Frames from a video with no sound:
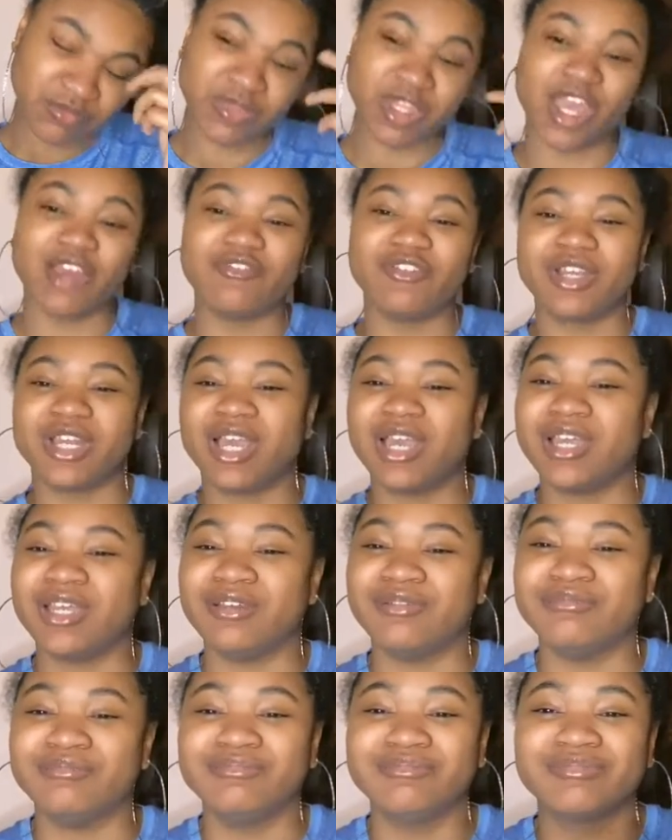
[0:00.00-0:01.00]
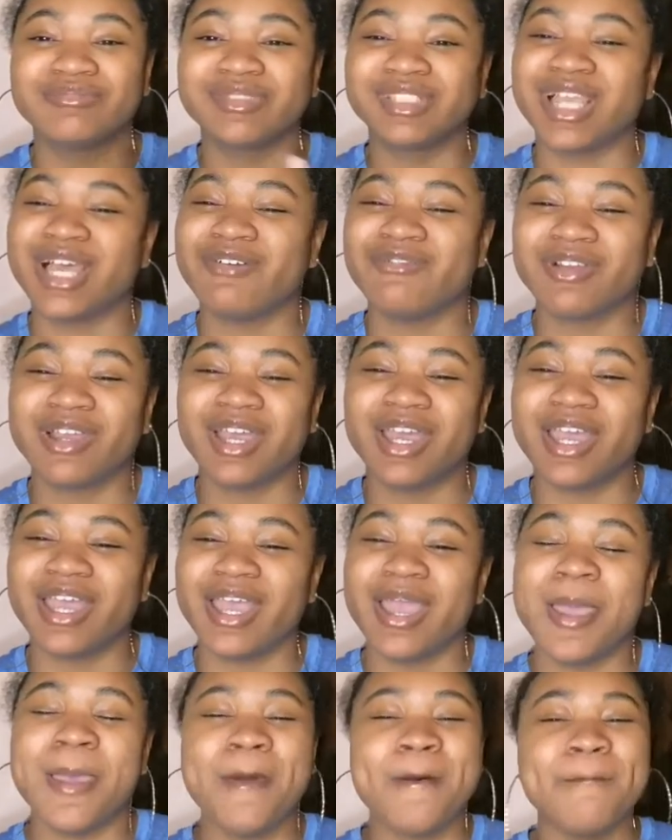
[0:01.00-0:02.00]
I forgot. I forgot.
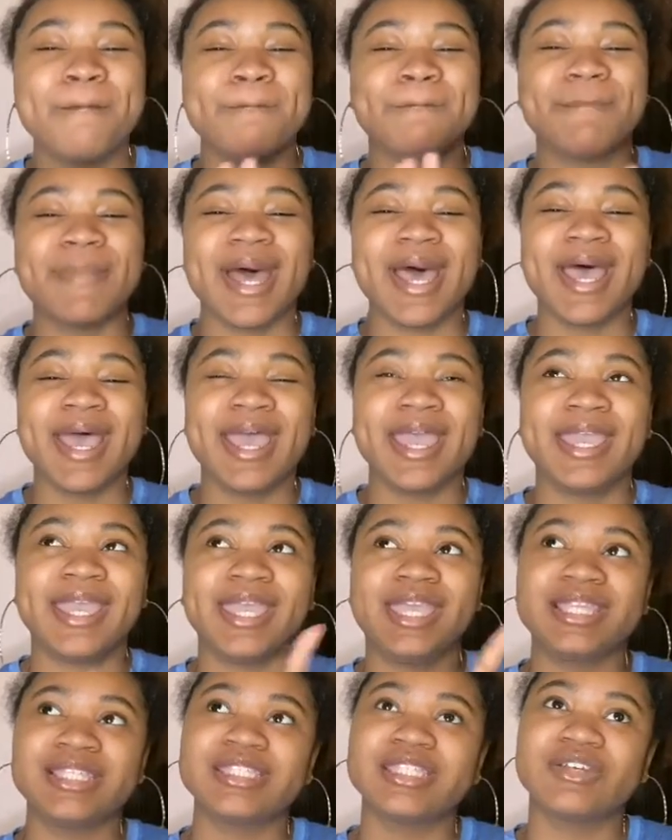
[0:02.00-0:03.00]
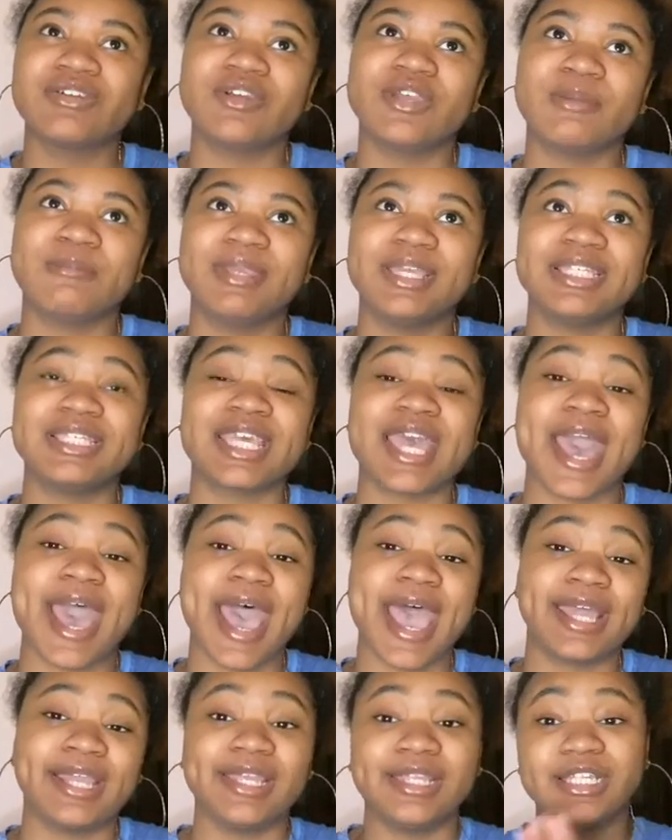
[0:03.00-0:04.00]
My Instagram is
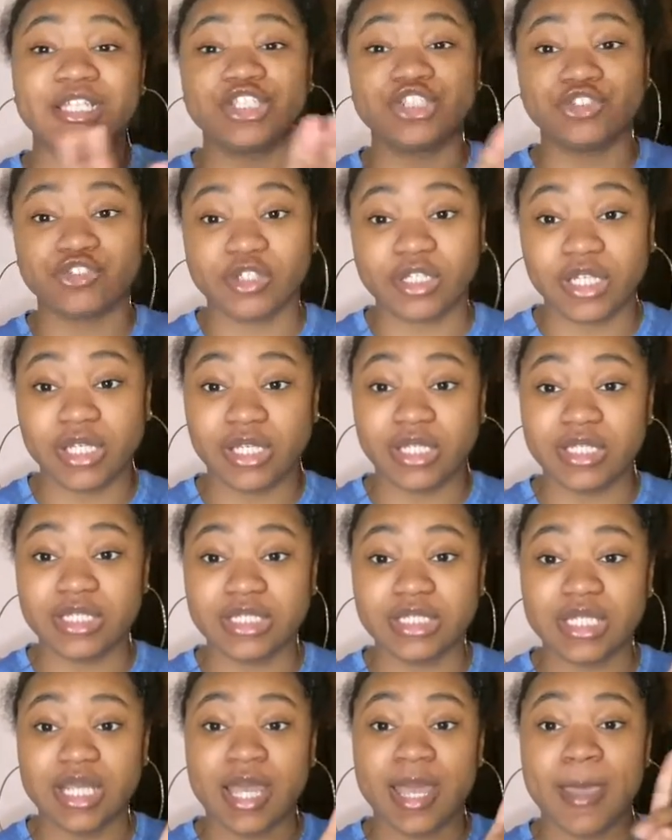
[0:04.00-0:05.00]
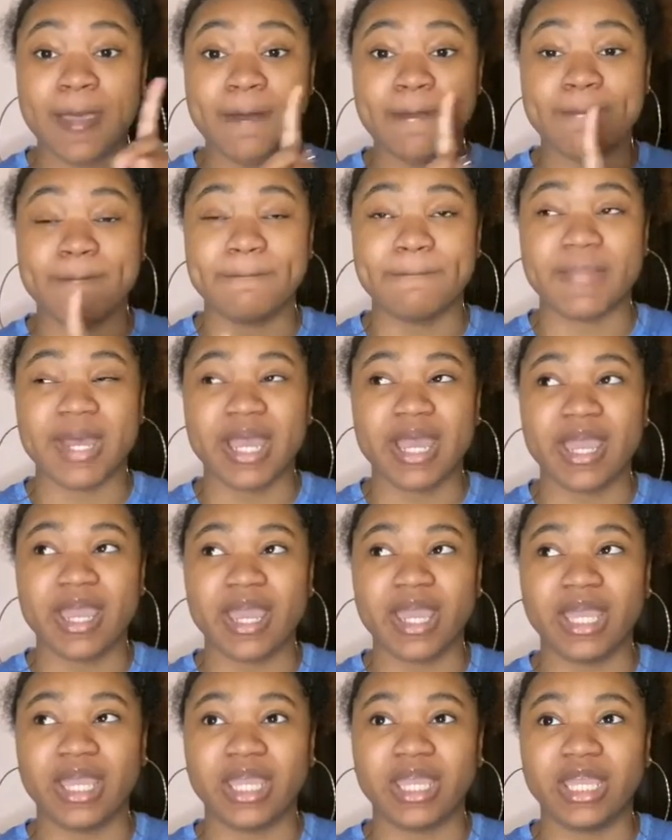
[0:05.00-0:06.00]
Kyla Latrice.
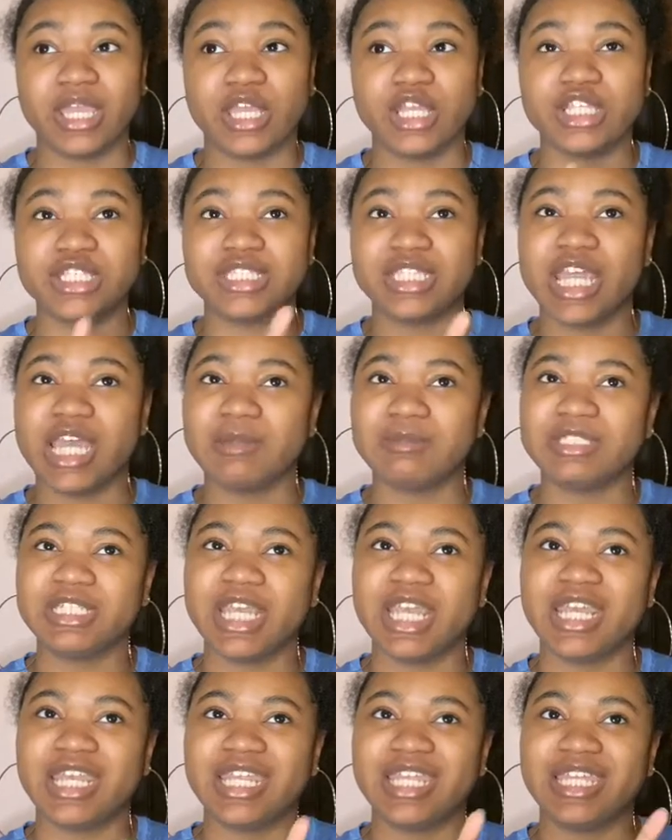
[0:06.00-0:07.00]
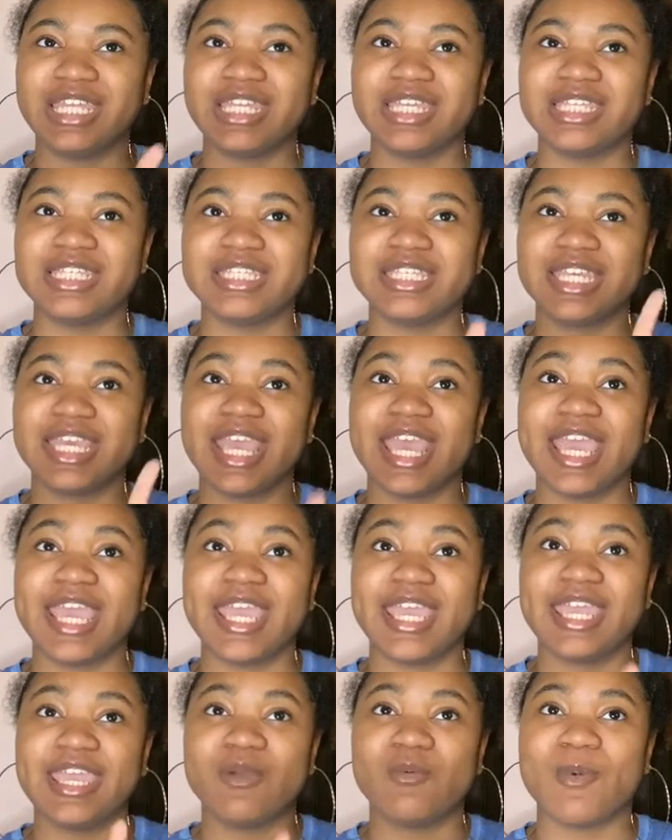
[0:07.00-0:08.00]
My Snapchat is
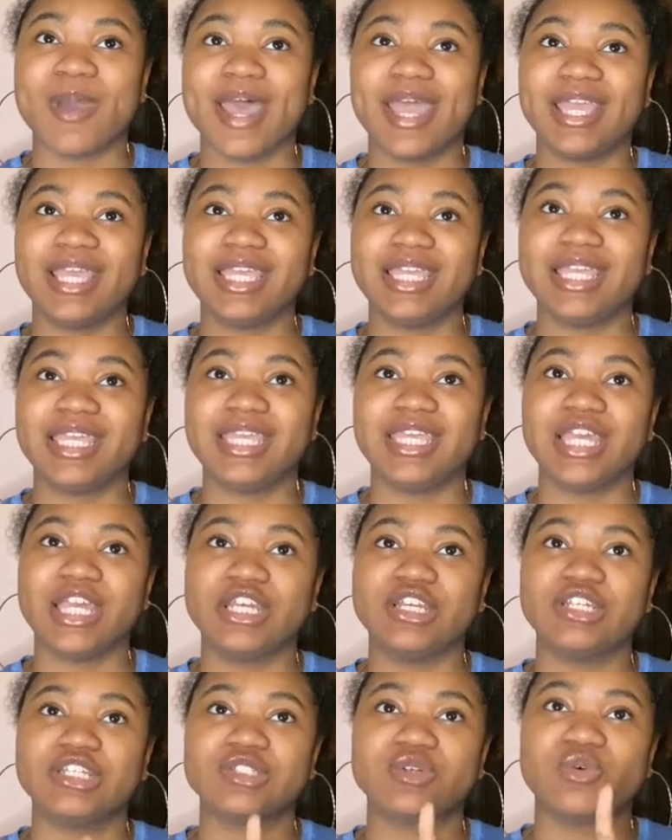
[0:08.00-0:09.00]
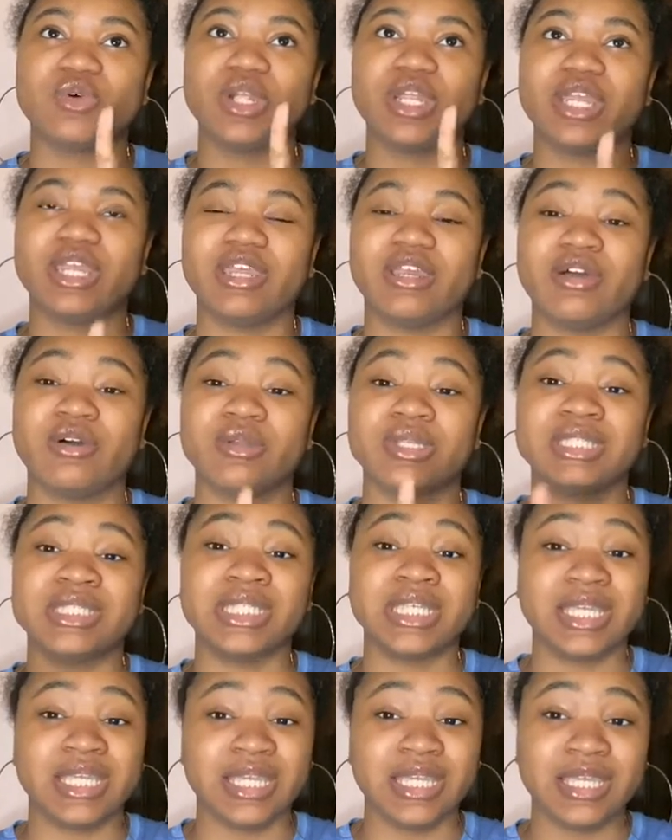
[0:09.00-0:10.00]
KYE underscore L
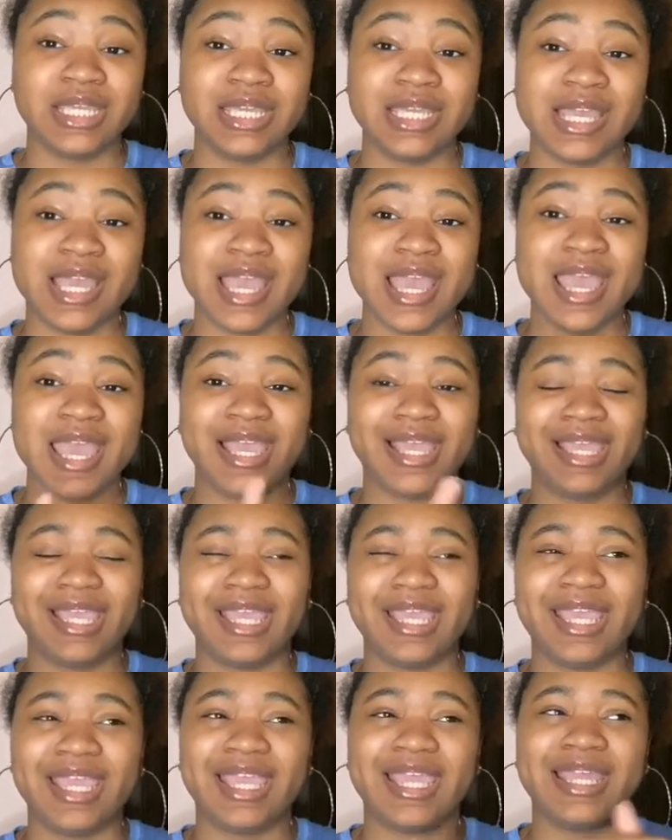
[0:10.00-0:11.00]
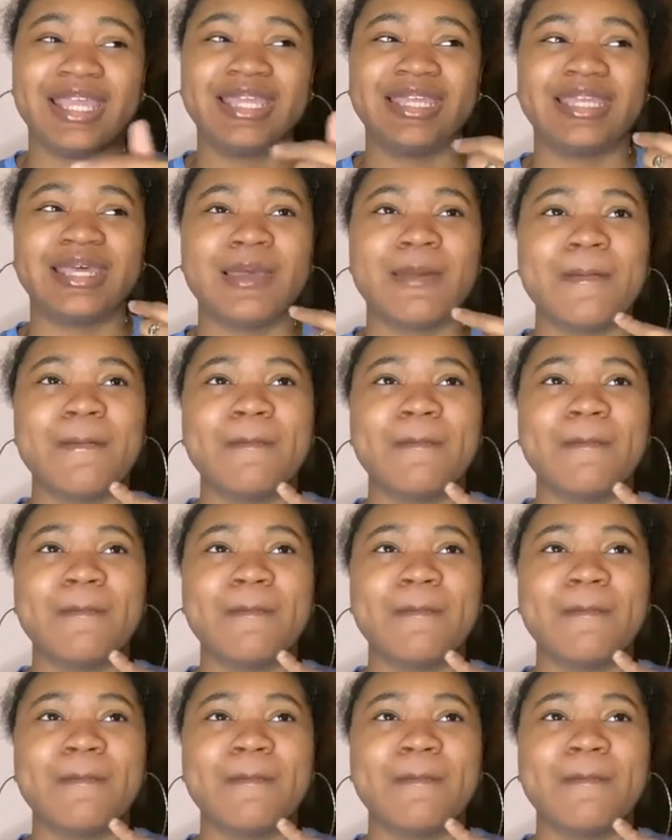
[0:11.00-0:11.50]
T, And